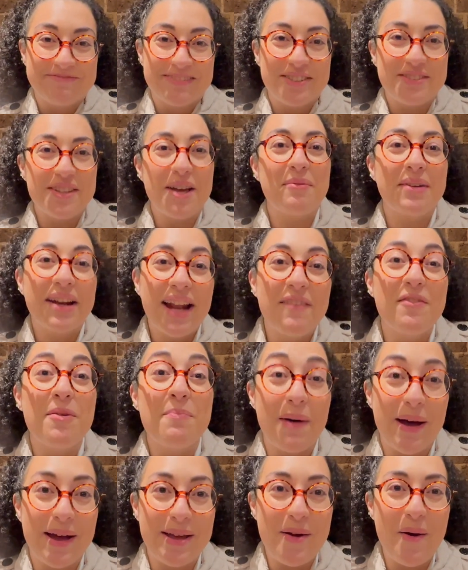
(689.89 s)
So I'm going to have a
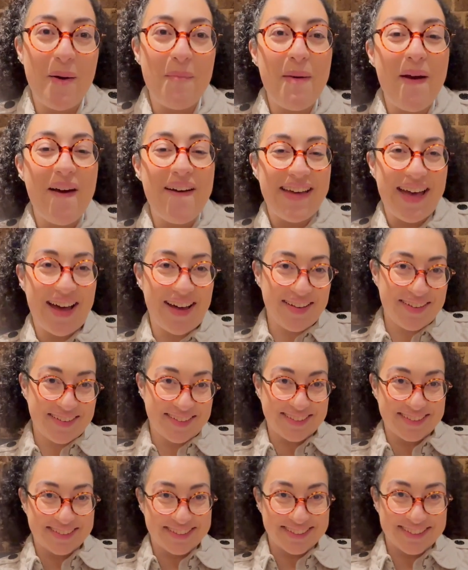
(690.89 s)
bite of a burger.
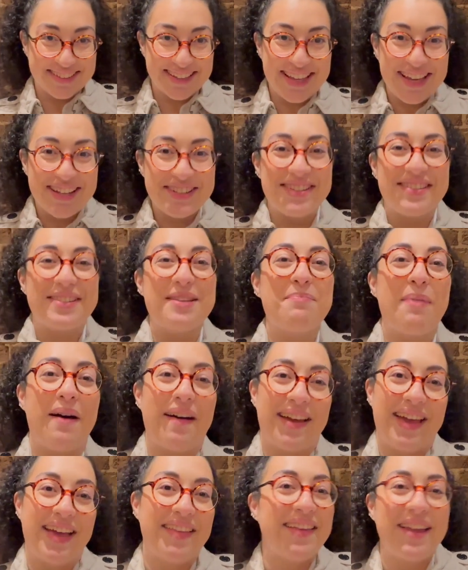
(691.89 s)
Just a
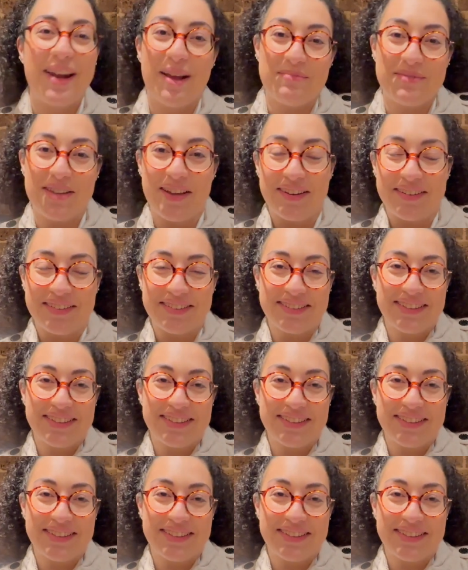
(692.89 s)
bite and then I'm done.